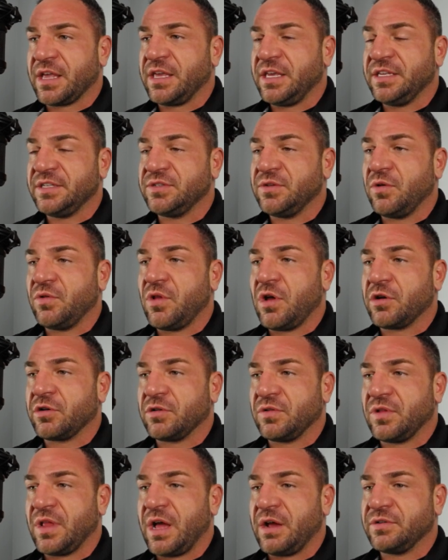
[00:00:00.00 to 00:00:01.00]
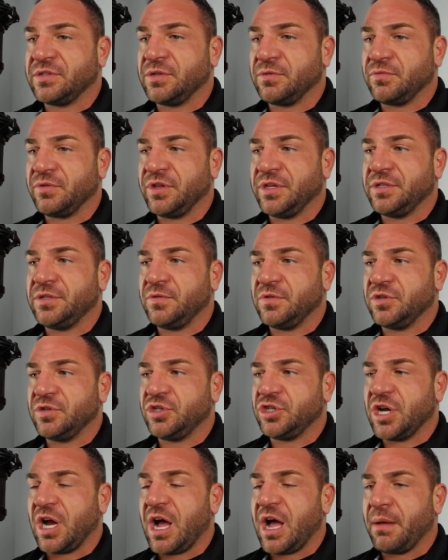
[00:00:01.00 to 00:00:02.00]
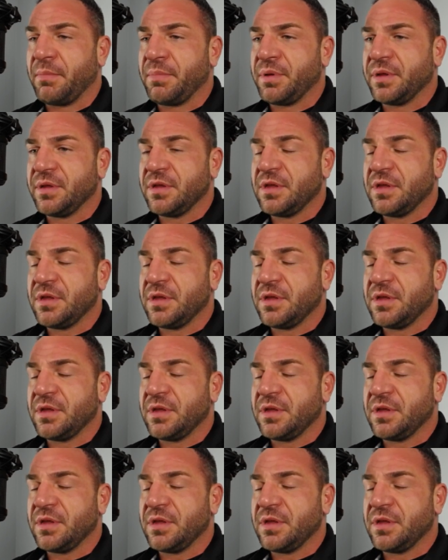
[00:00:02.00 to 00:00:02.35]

He's no longer allowed to really do the job.